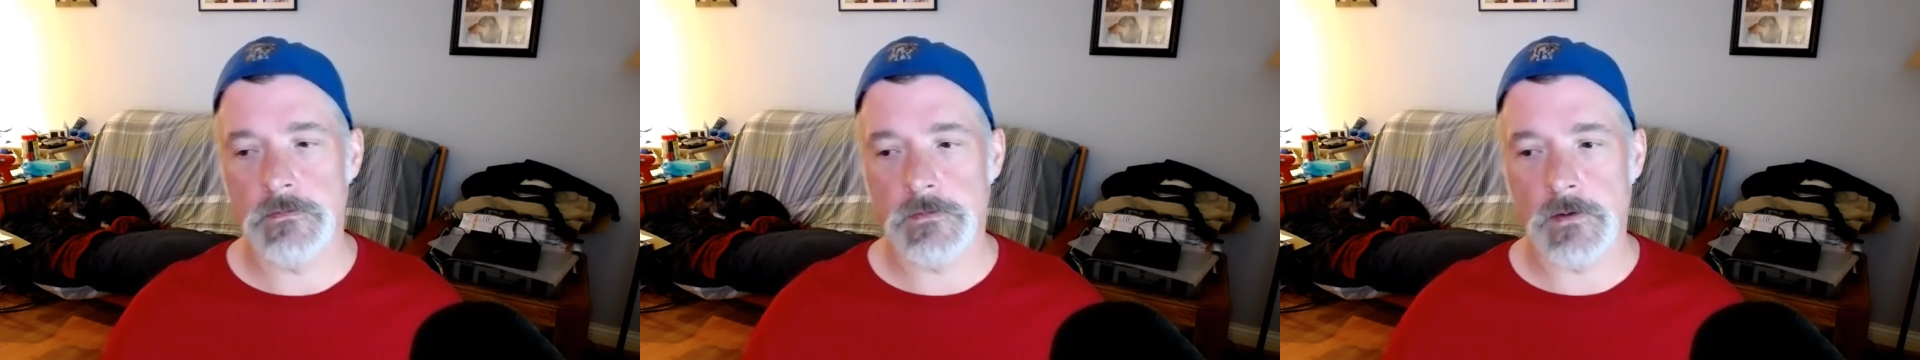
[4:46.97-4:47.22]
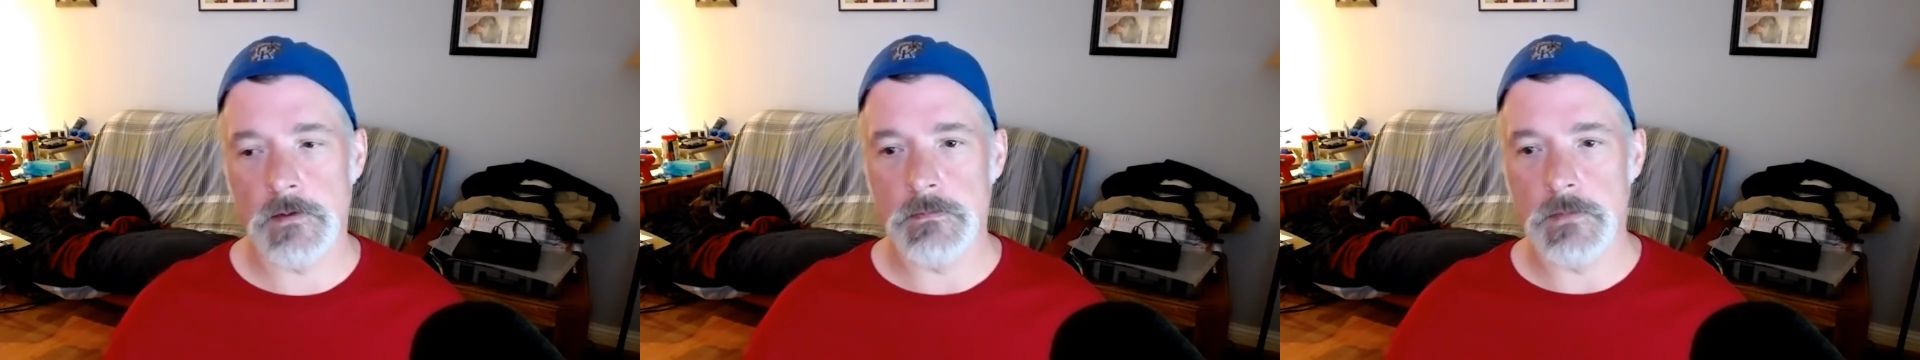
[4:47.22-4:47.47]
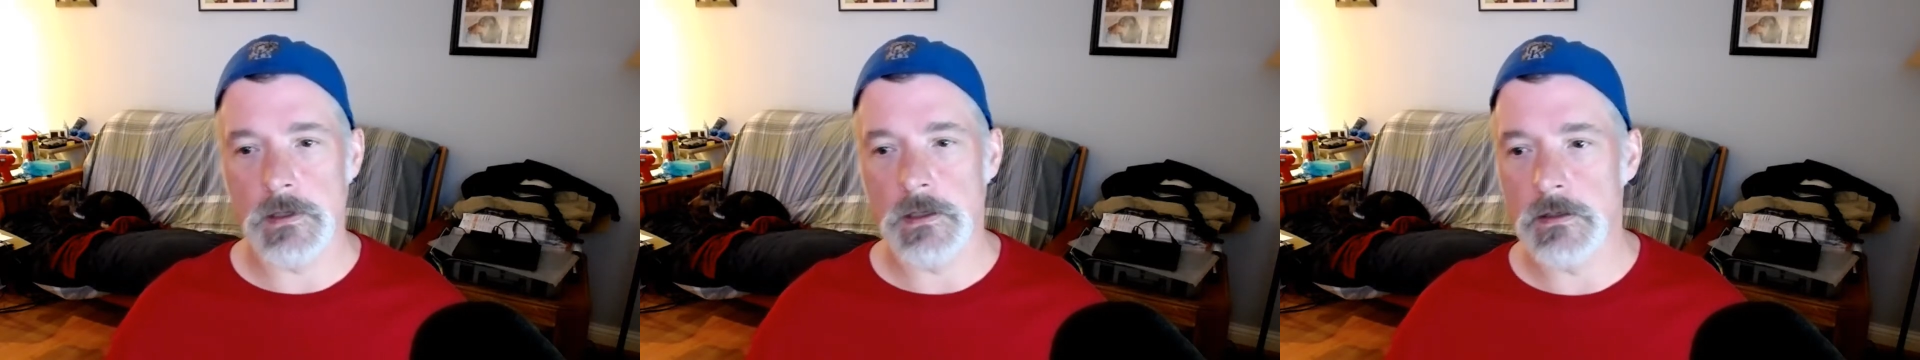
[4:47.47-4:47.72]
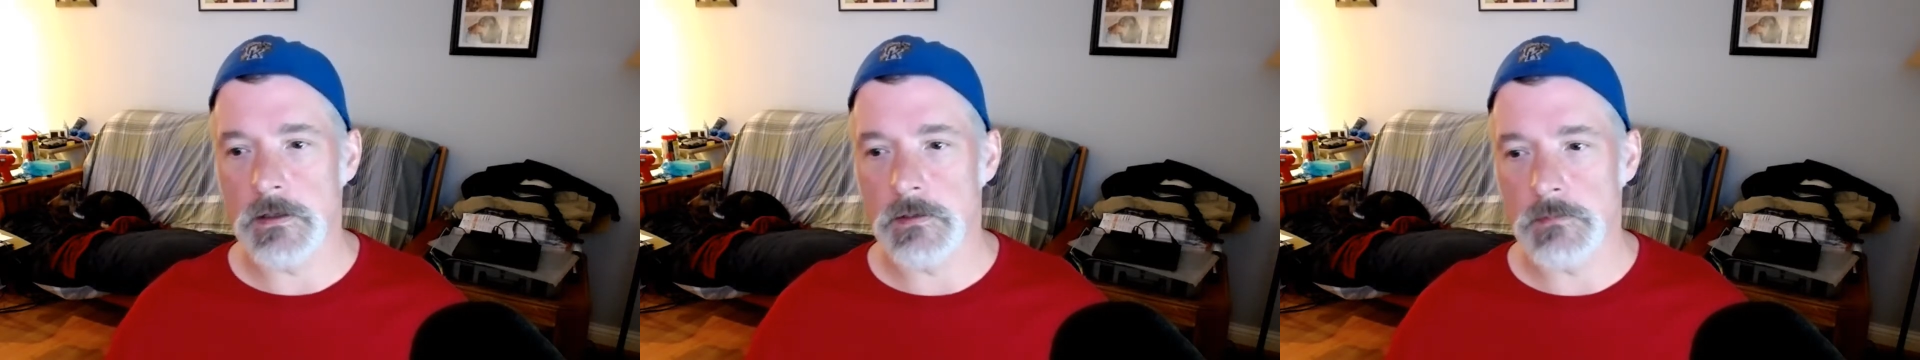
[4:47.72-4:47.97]
from
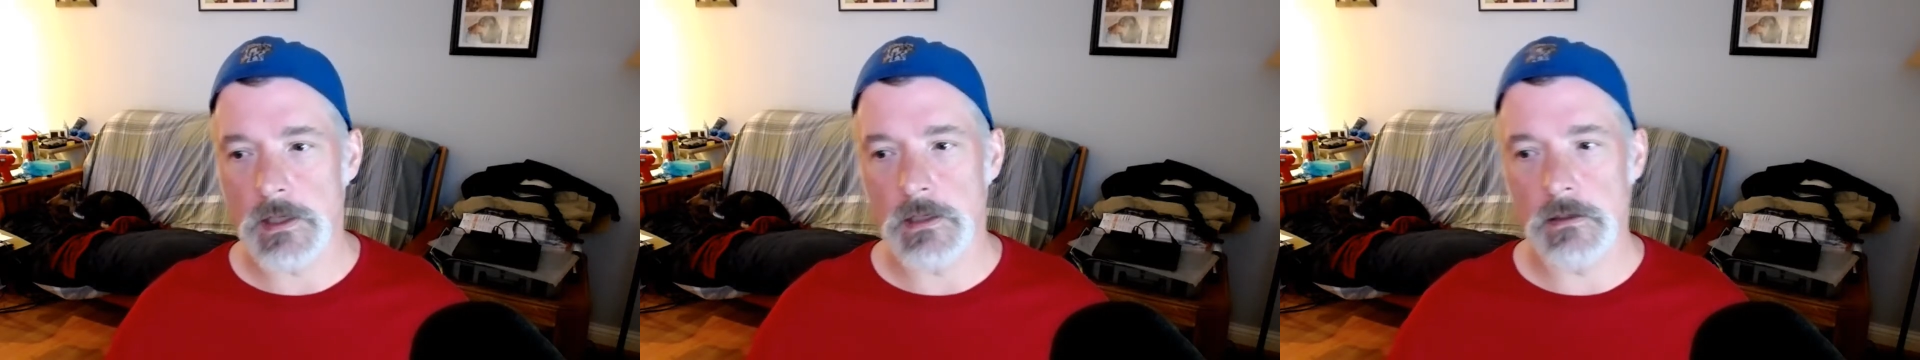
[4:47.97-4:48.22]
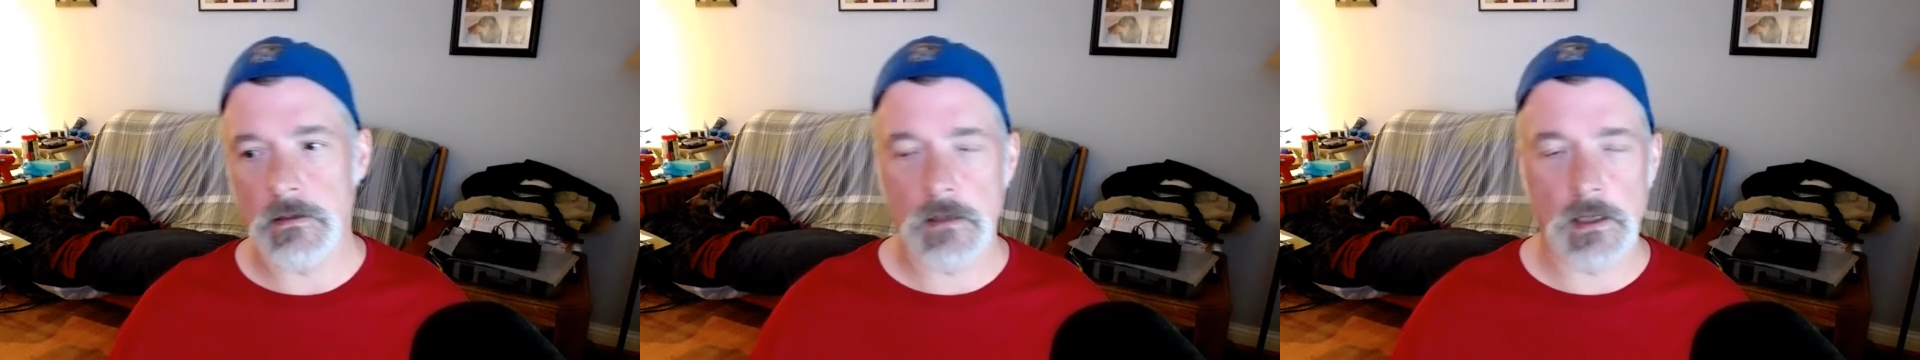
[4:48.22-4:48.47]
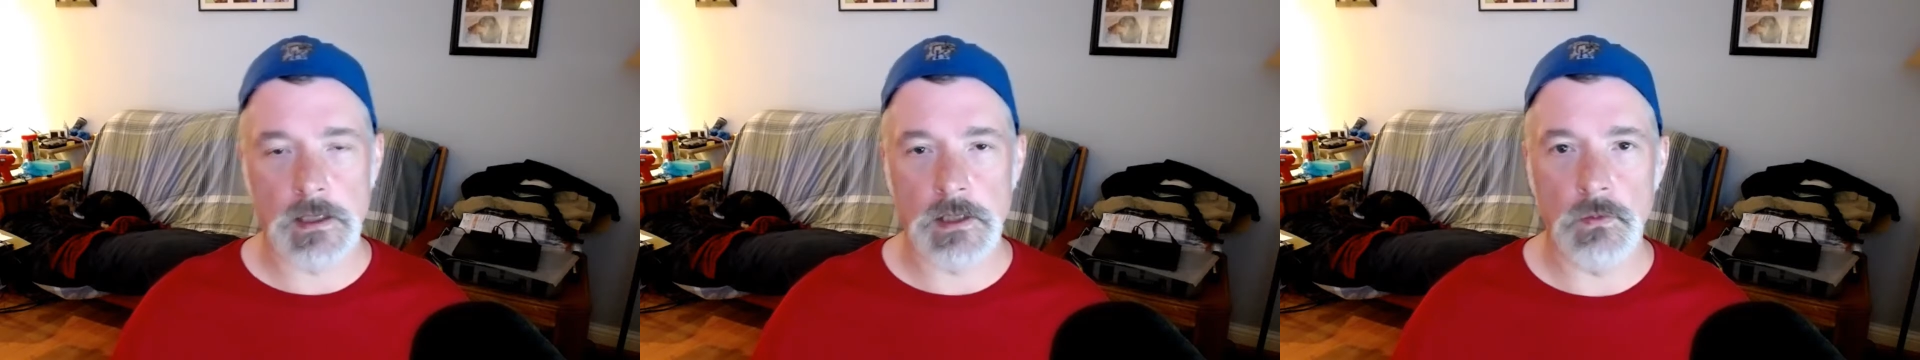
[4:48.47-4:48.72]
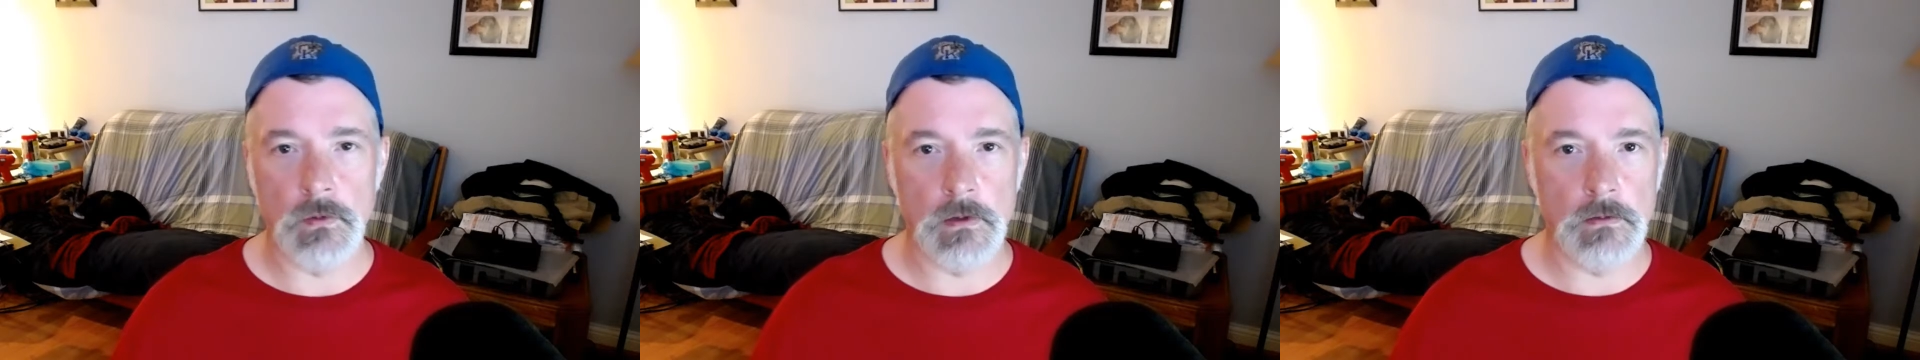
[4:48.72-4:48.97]
your meat like you
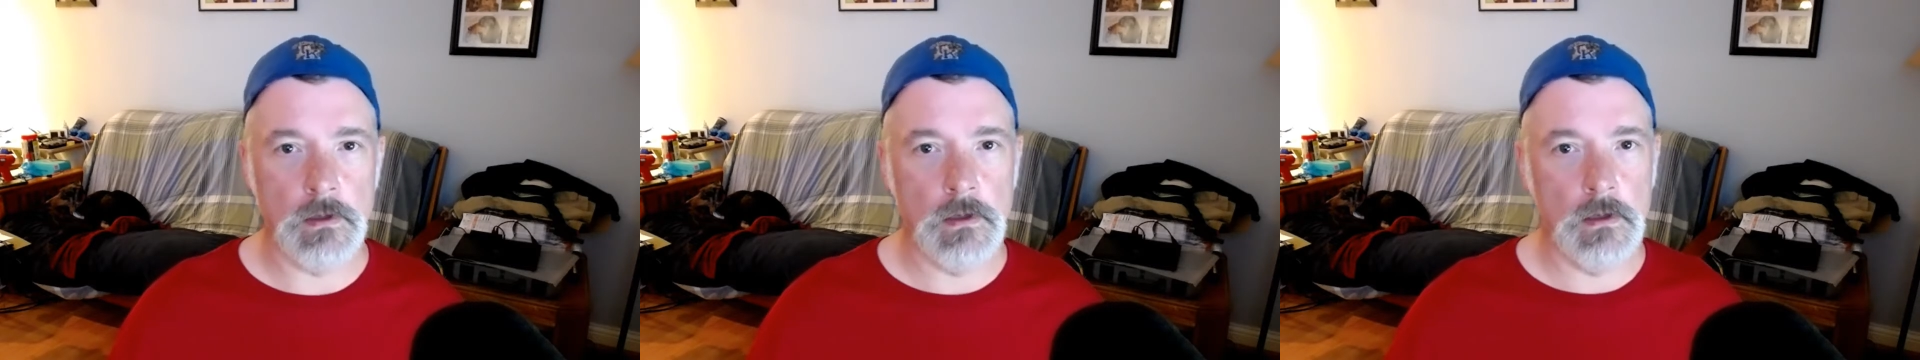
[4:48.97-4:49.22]
would